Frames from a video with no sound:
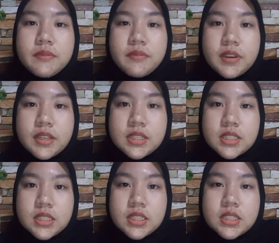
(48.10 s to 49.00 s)

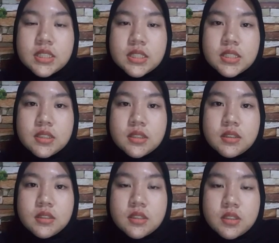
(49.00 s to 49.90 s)
financial is
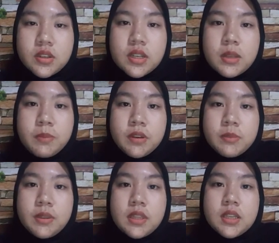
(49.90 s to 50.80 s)
strictly
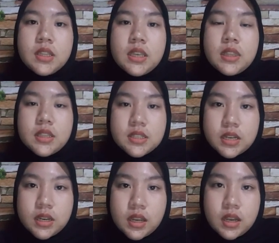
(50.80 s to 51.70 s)
prohibited in the
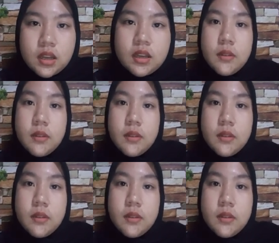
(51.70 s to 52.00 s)
Sharia.